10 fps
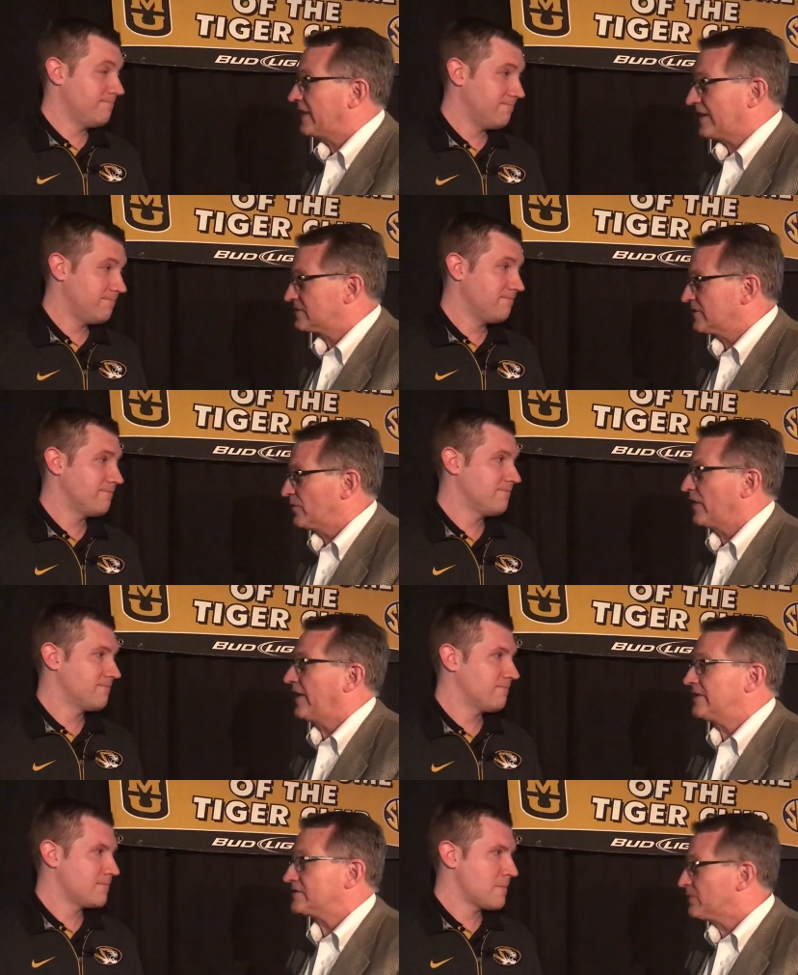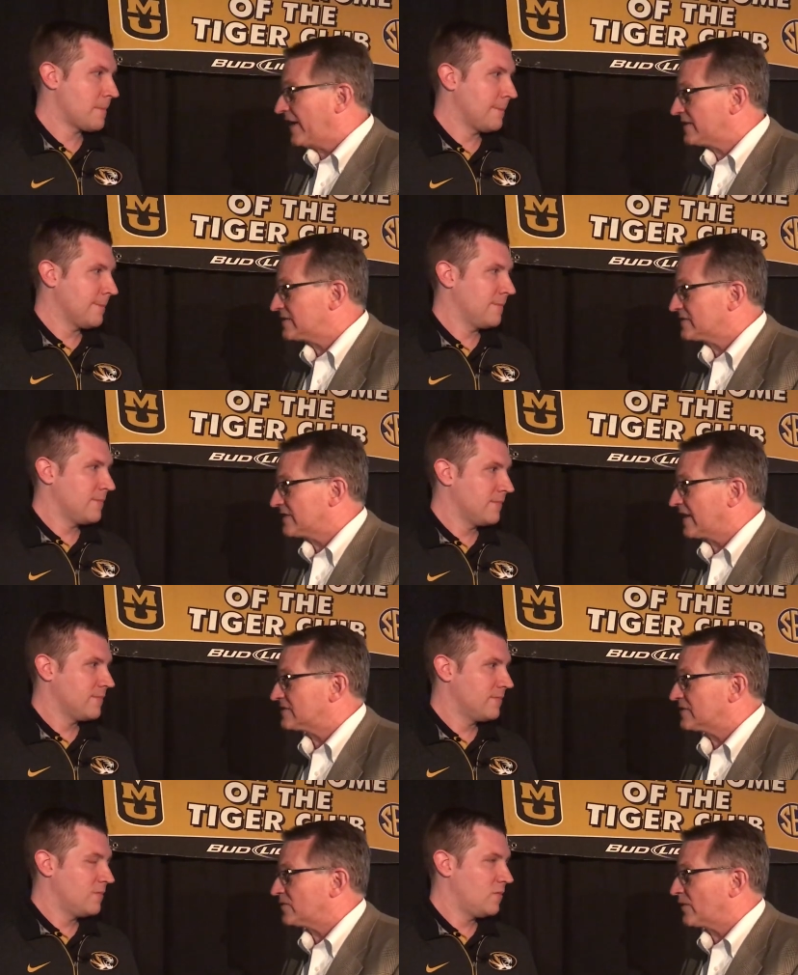Speaker 1: nationally ranked, gymnastics
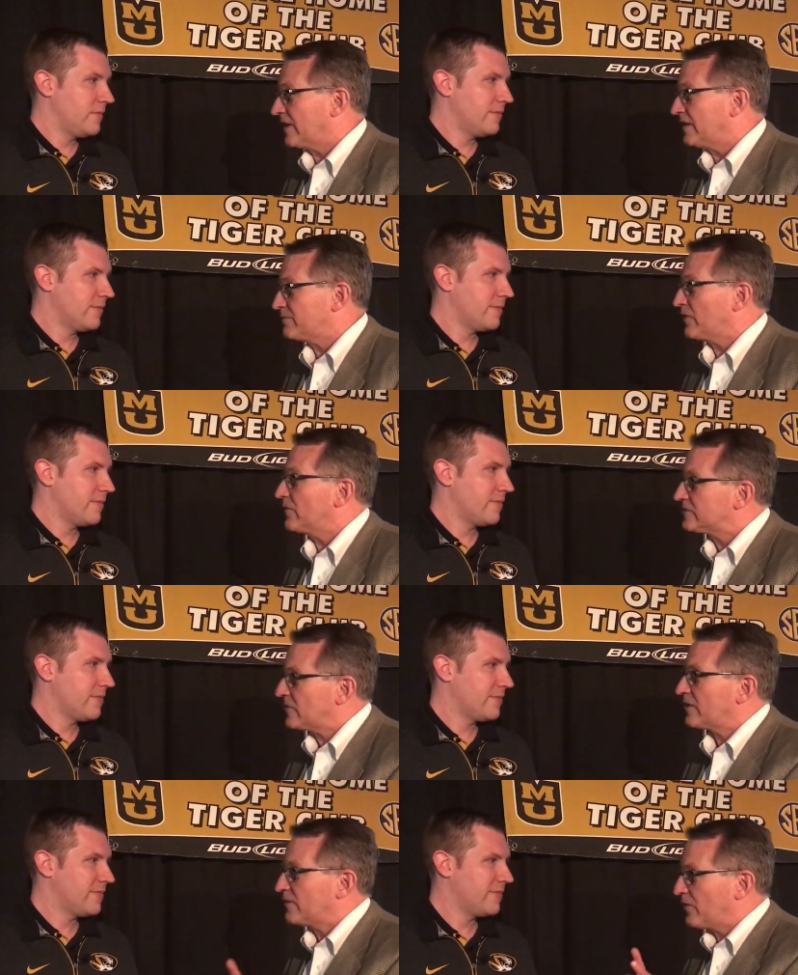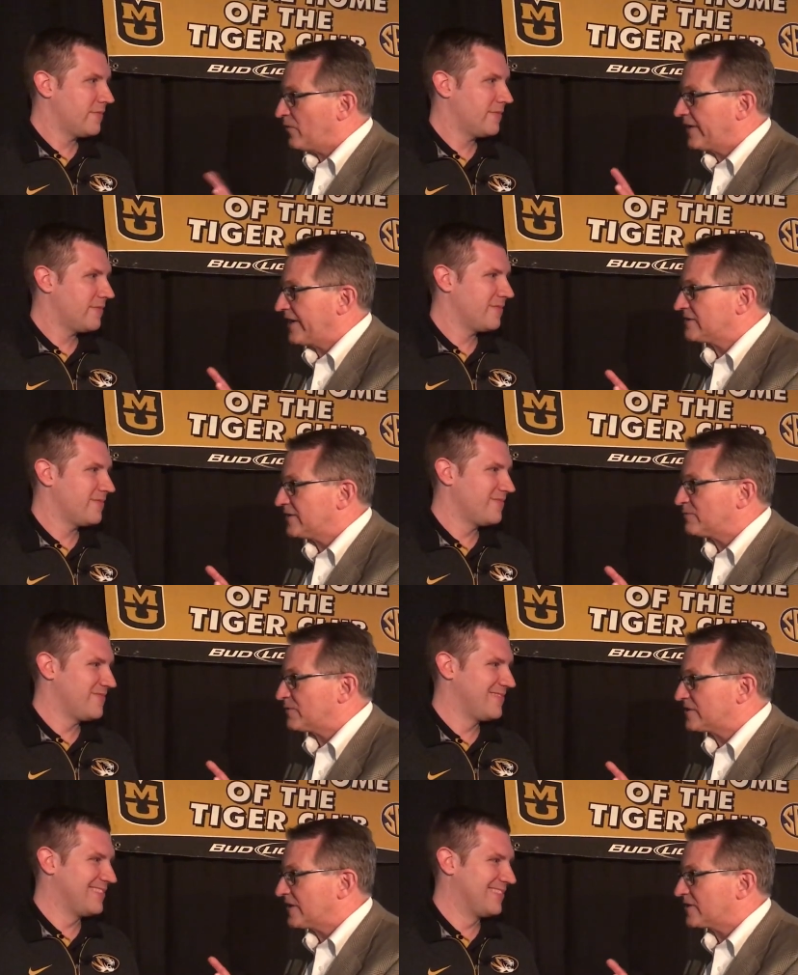nationally ranked. But I want to talk about one athlete in
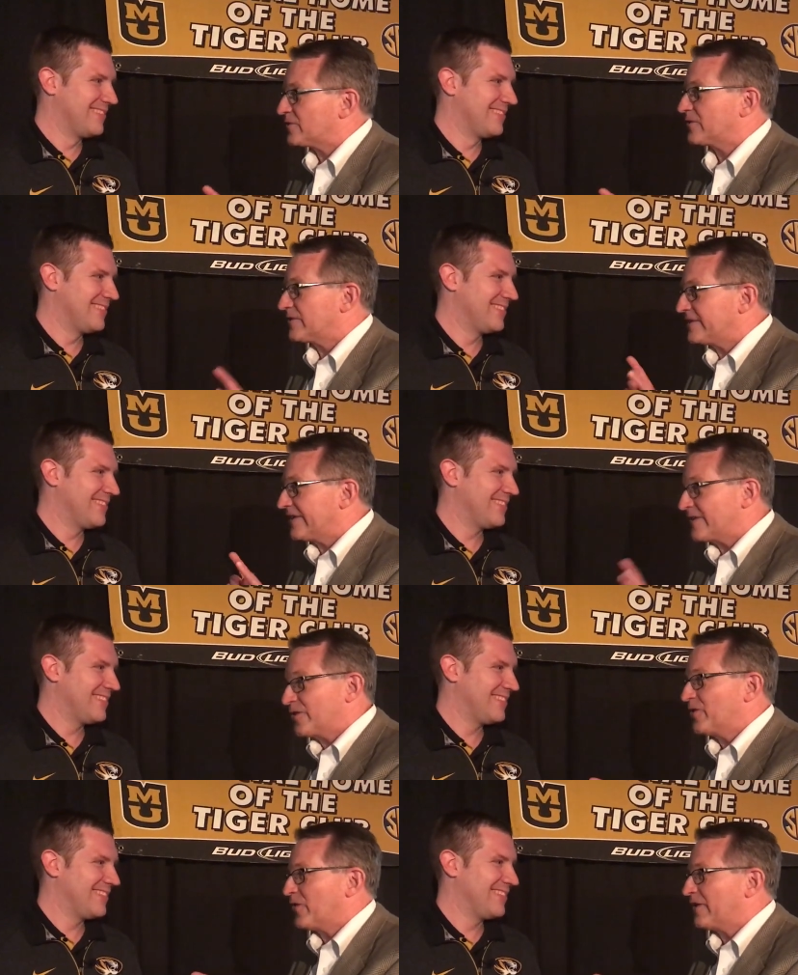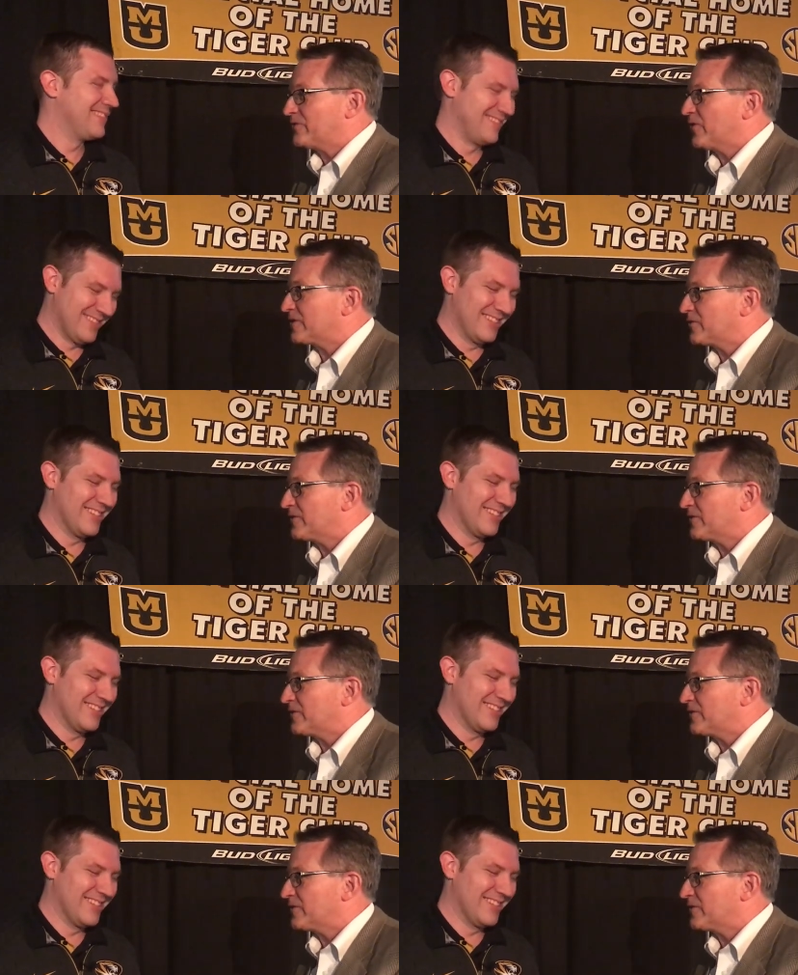particular. I think you know where I'm going. mm